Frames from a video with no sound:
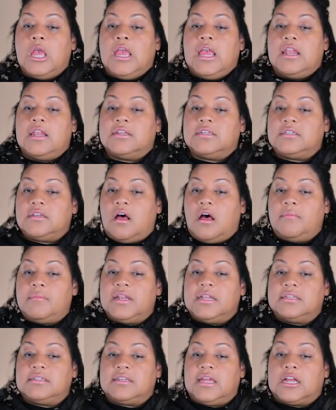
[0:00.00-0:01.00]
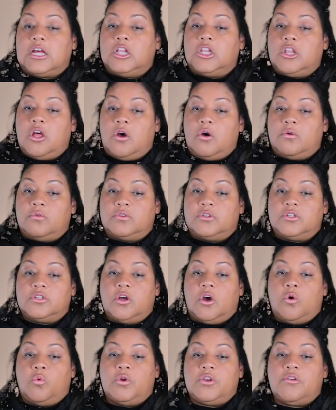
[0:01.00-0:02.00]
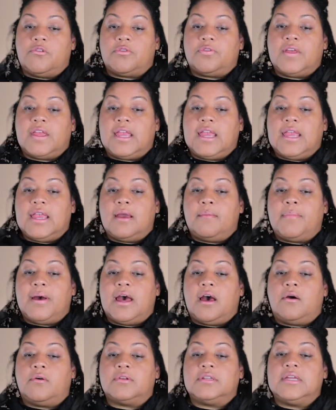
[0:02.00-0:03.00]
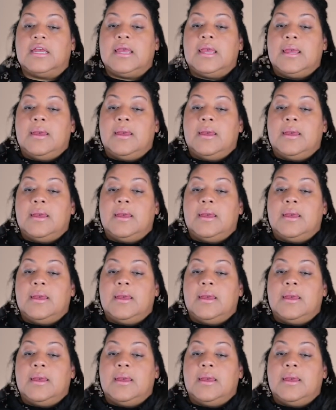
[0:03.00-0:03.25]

An installment is like a loan. So when you're thinking about